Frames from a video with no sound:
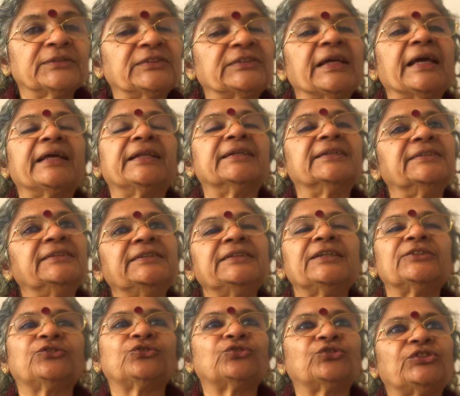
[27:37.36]
energy
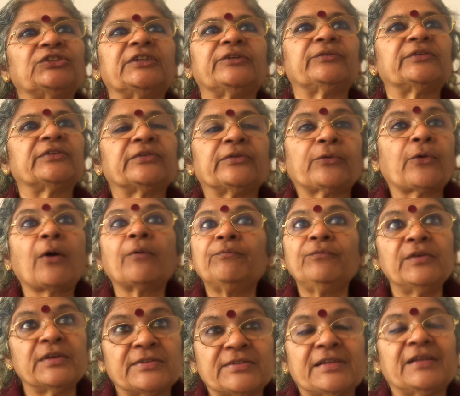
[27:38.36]
associated with this.
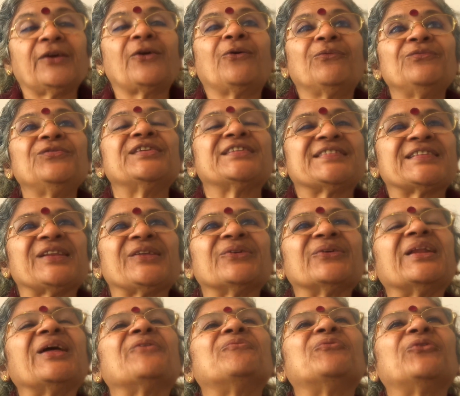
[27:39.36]
Obviously,
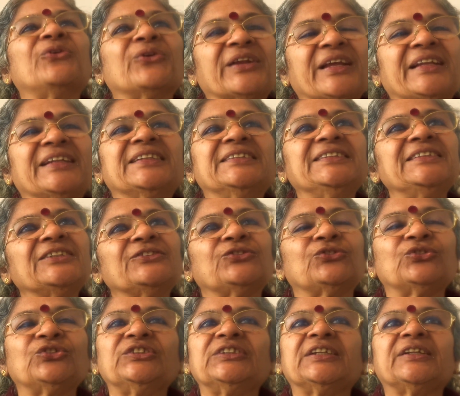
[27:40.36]
you'll have more energy
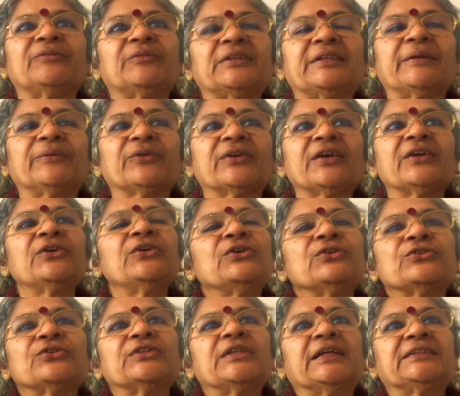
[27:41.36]
associated with them. Okay,
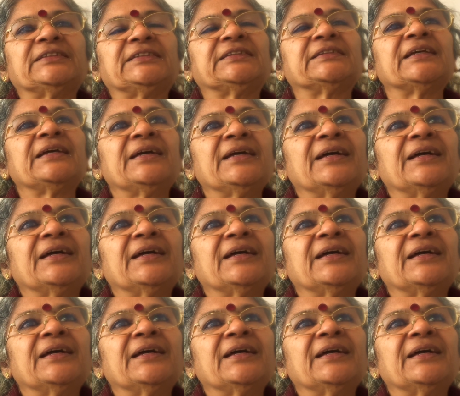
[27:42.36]
that's